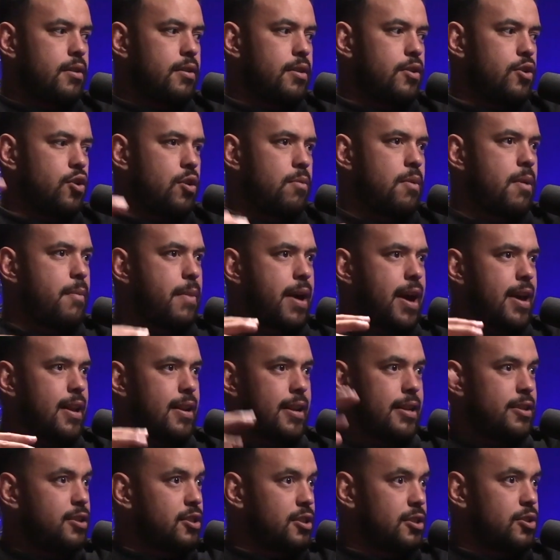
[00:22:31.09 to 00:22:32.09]
you're my mate,
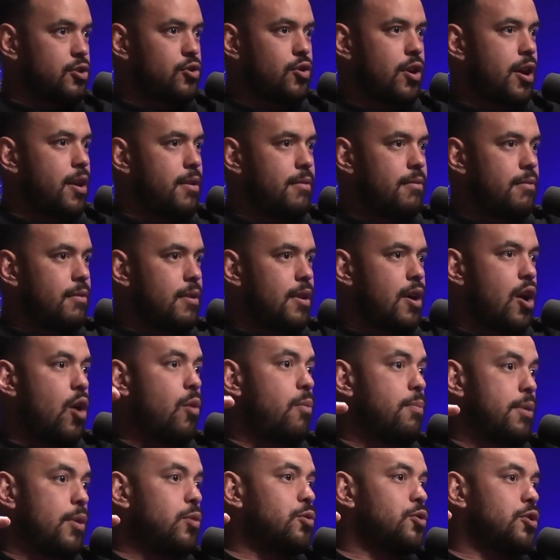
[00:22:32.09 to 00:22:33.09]
let's just try and I'll
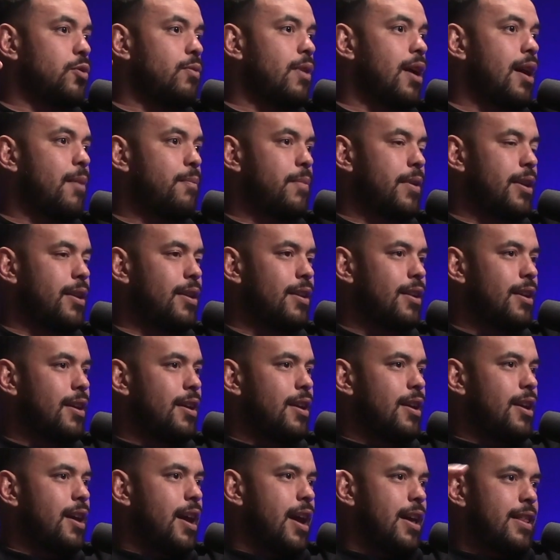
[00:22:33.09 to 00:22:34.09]
build you up and
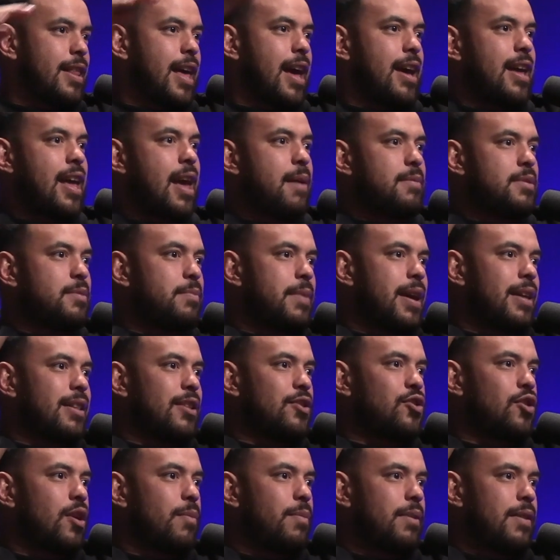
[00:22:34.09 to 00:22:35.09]
that keeps me at the
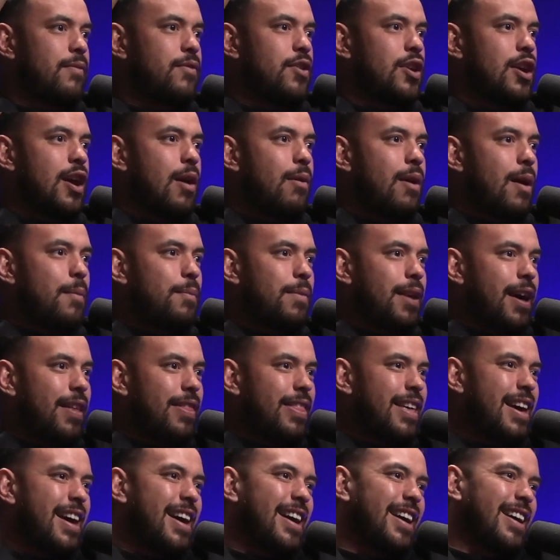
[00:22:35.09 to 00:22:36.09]
top, and if you go up like
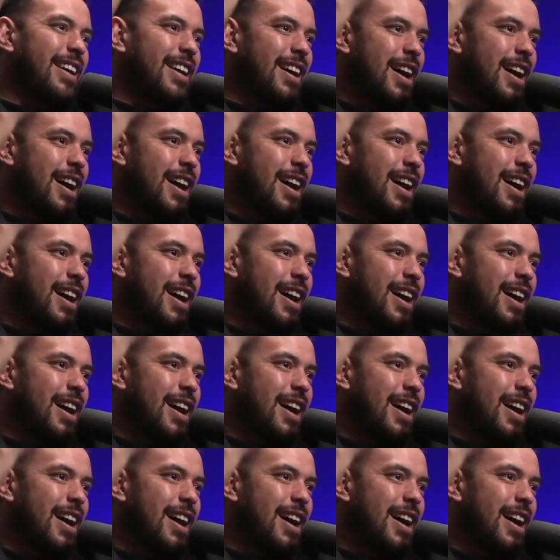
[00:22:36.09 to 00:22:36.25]
that,